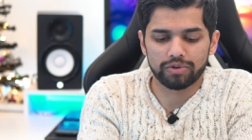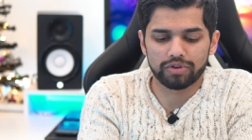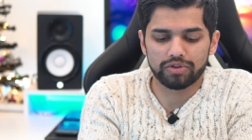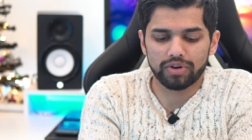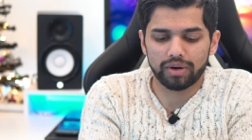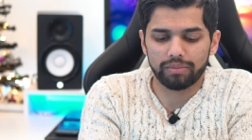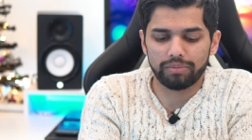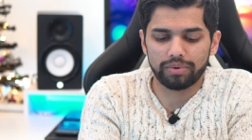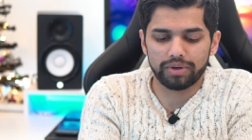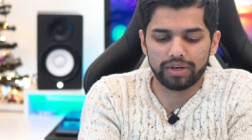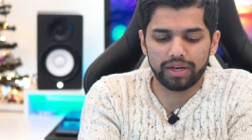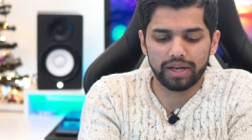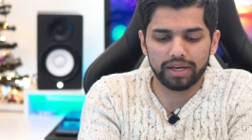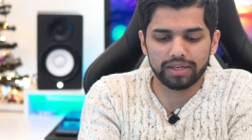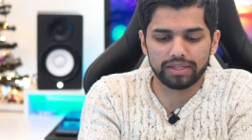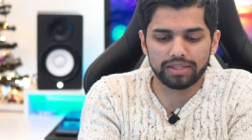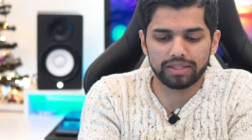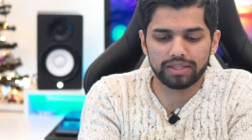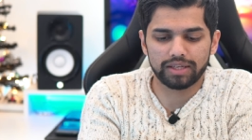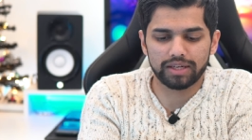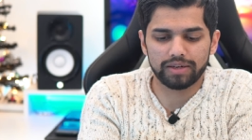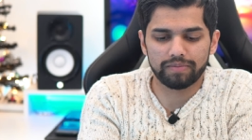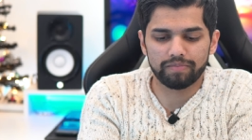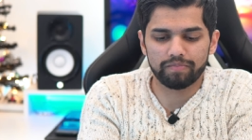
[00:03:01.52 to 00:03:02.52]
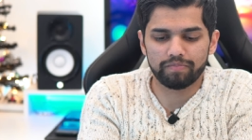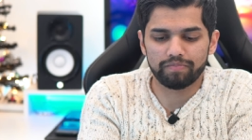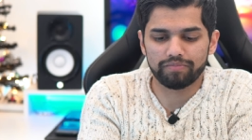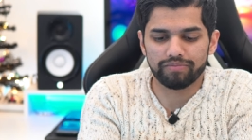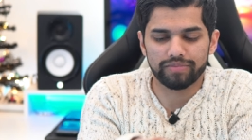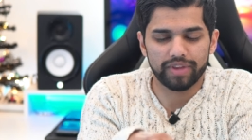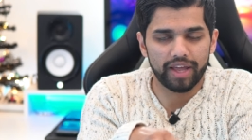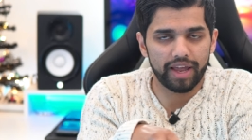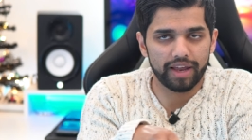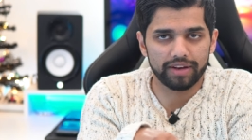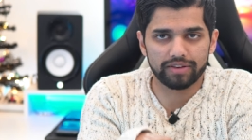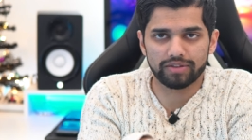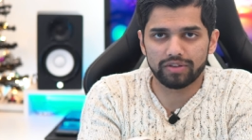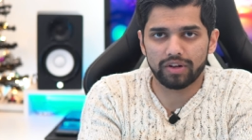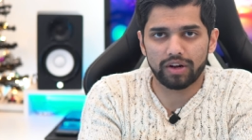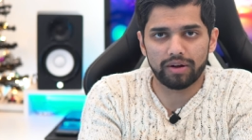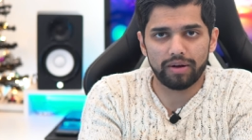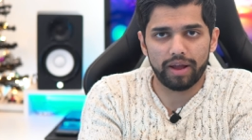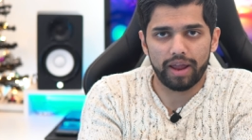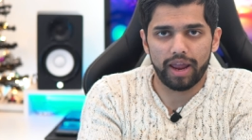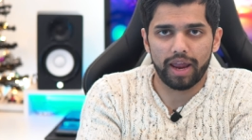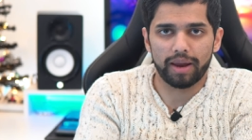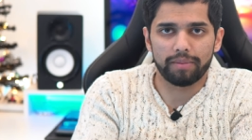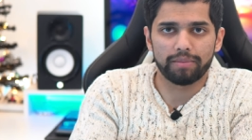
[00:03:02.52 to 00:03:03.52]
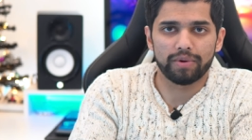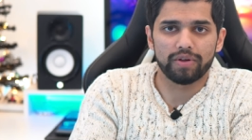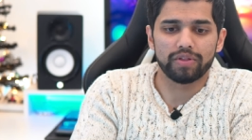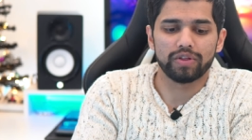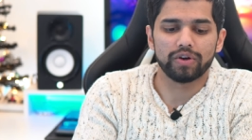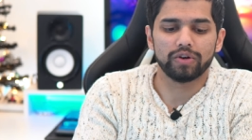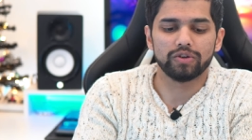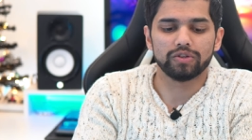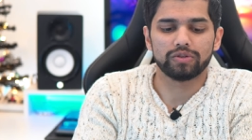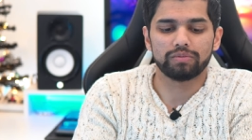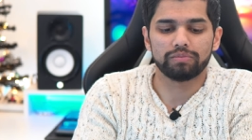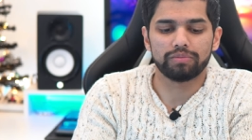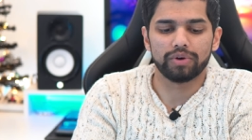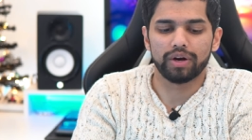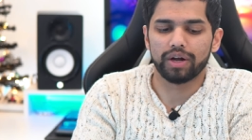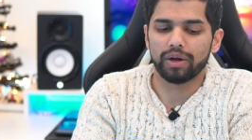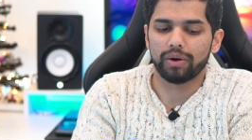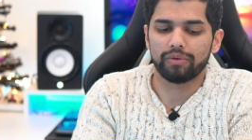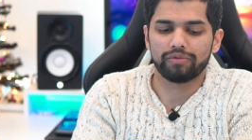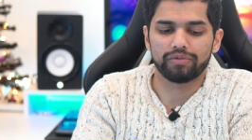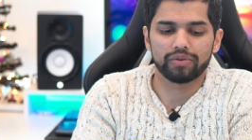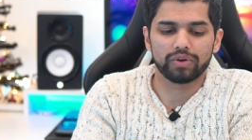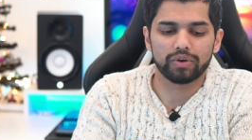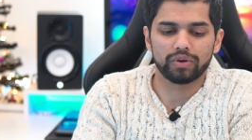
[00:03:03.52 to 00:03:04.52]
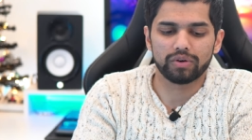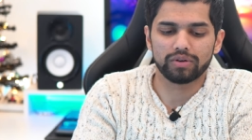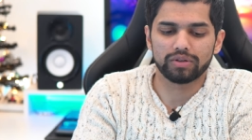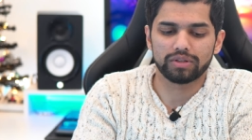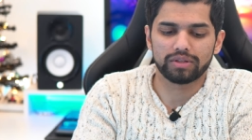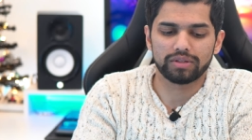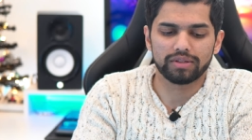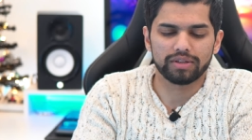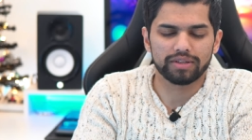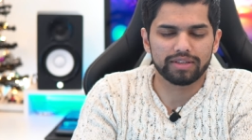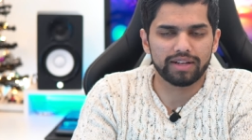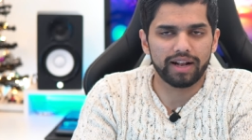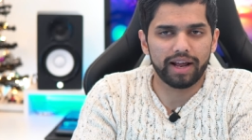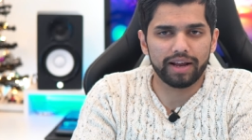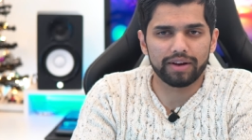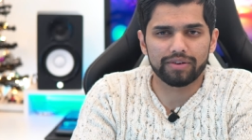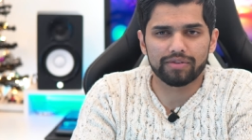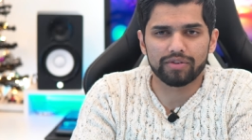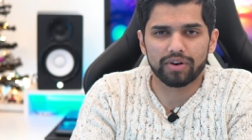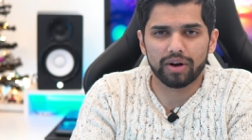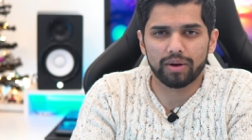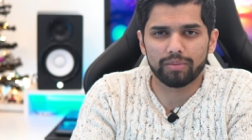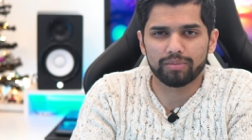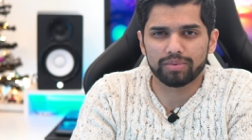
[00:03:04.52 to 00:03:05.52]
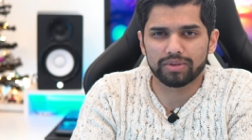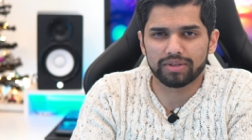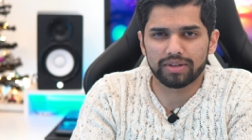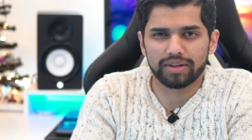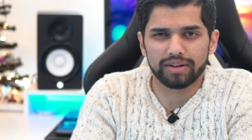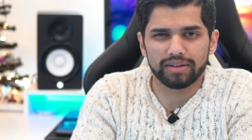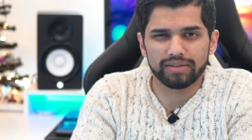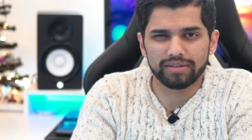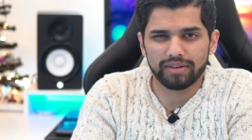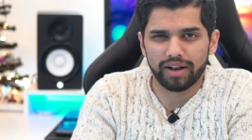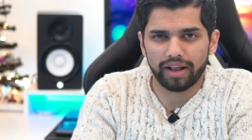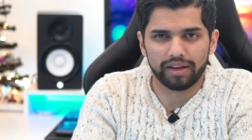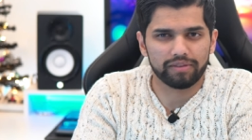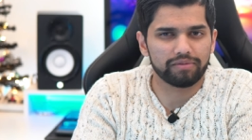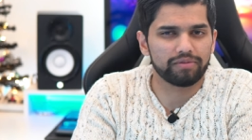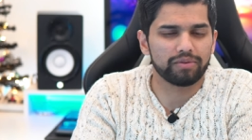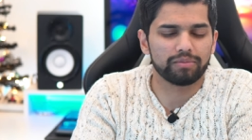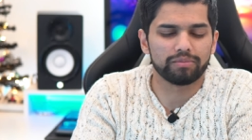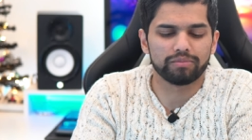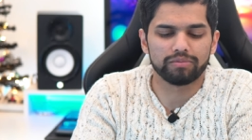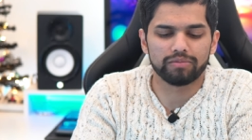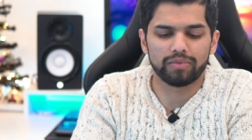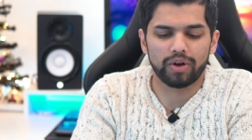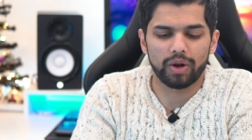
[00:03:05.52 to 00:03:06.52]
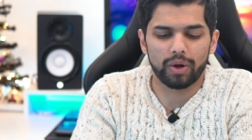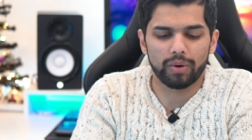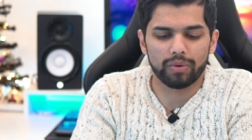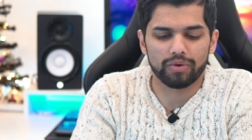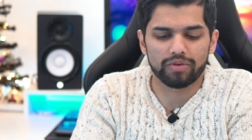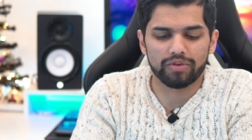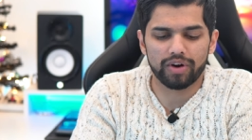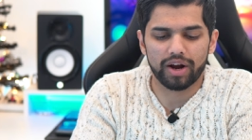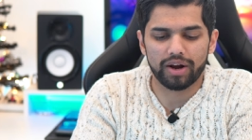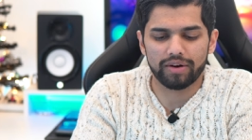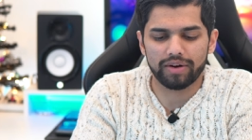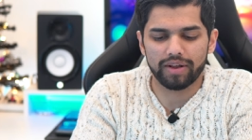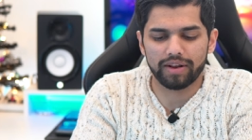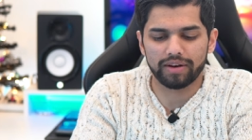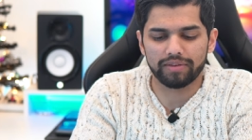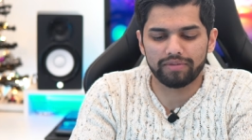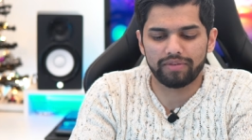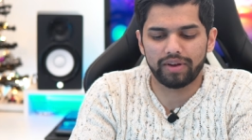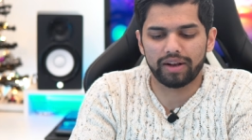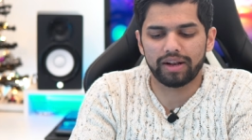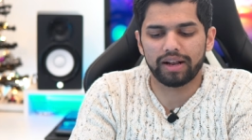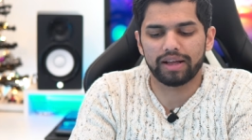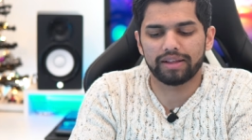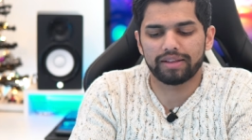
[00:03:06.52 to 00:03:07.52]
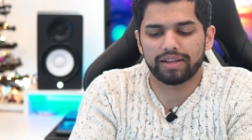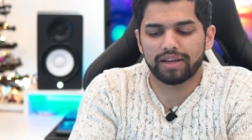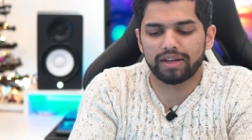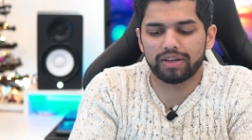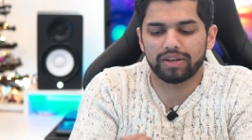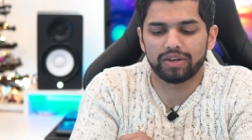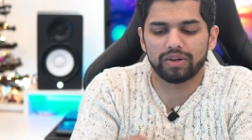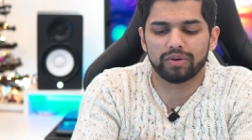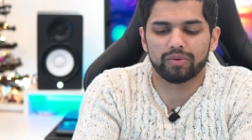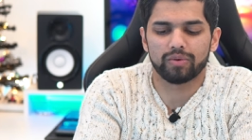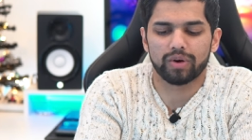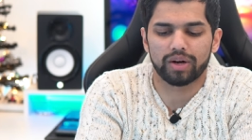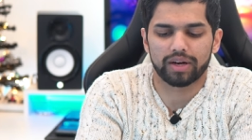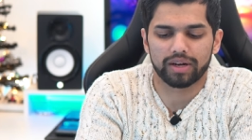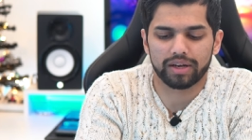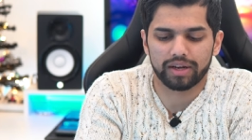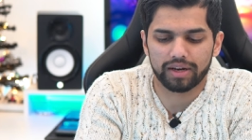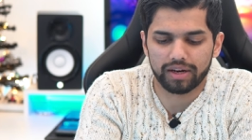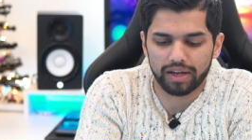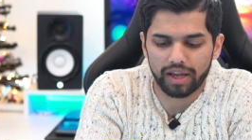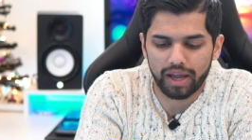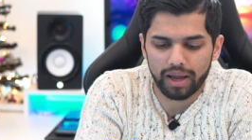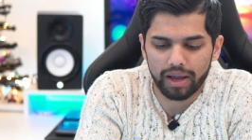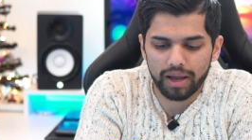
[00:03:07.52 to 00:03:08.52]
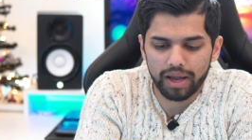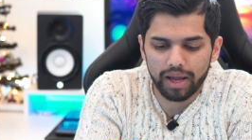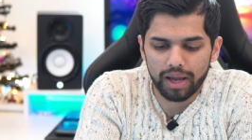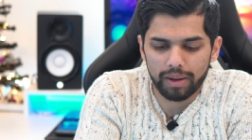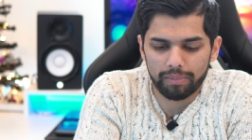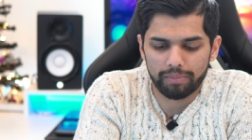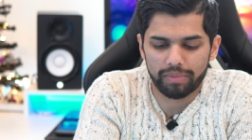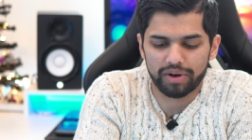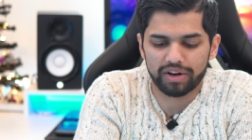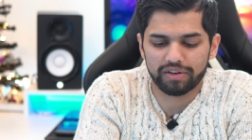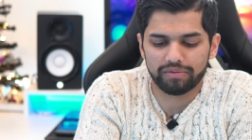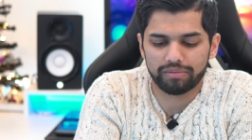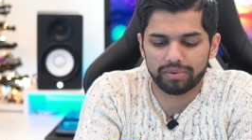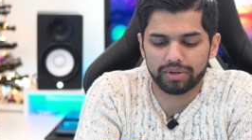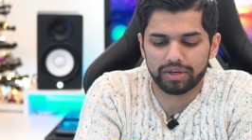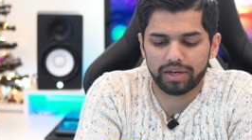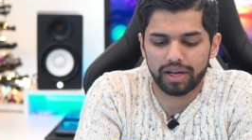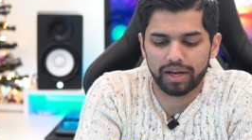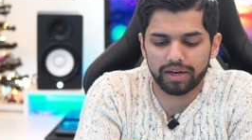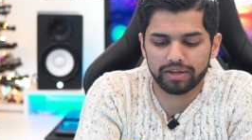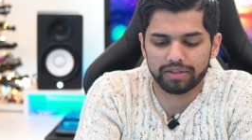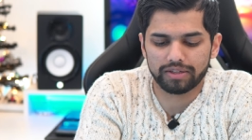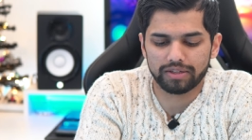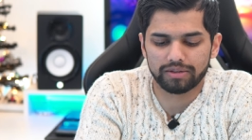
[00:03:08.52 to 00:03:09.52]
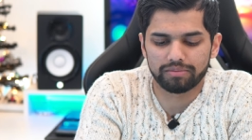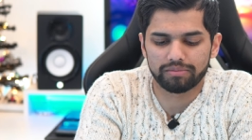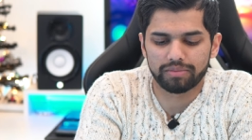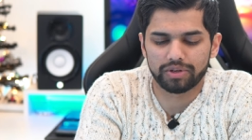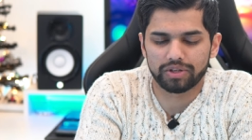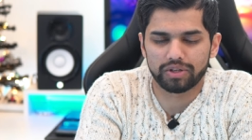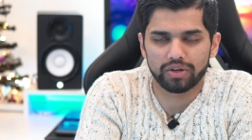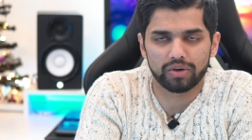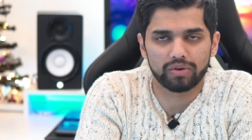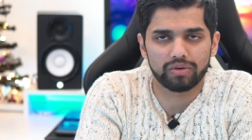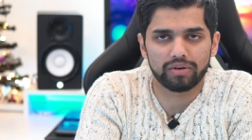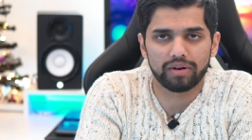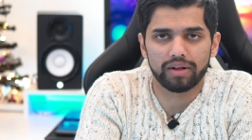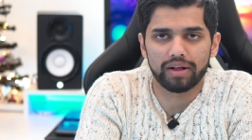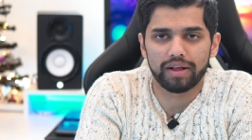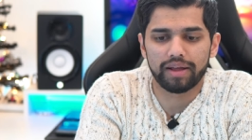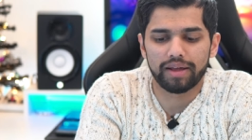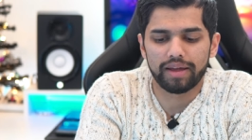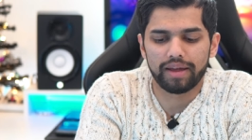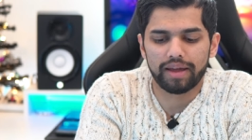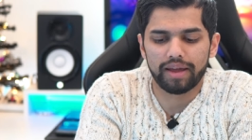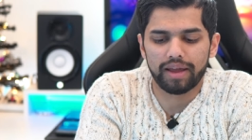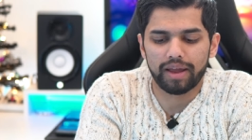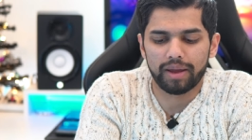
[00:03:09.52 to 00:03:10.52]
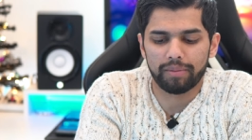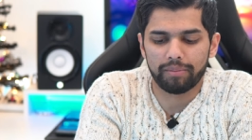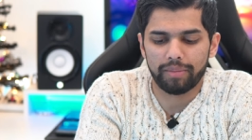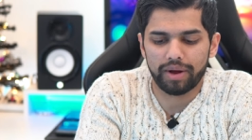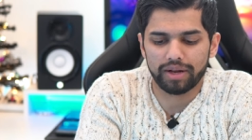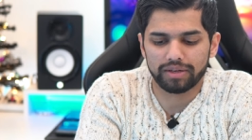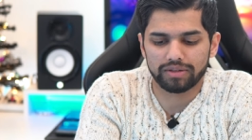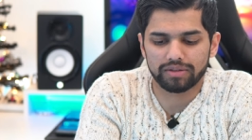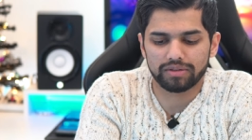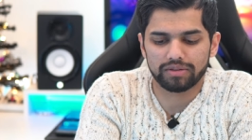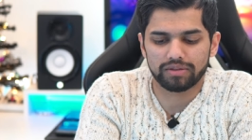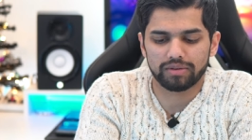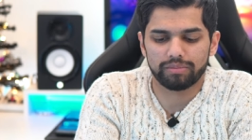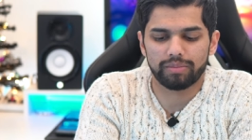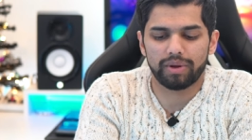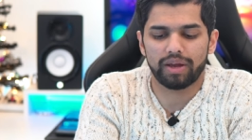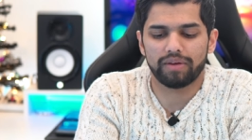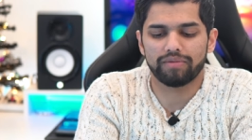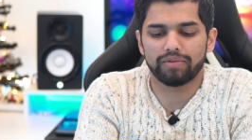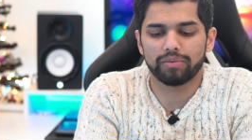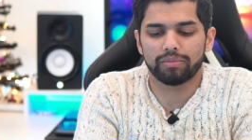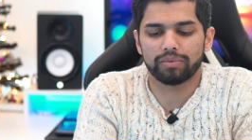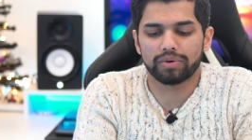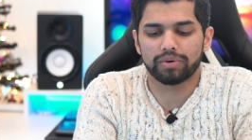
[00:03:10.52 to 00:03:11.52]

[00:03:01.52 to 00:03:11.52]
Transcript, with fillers: Drop protection, it's not aimed at those, but of course, slight drops from low ground, anything like that, you are gonna get a bit of protection, but don't imagine some heavy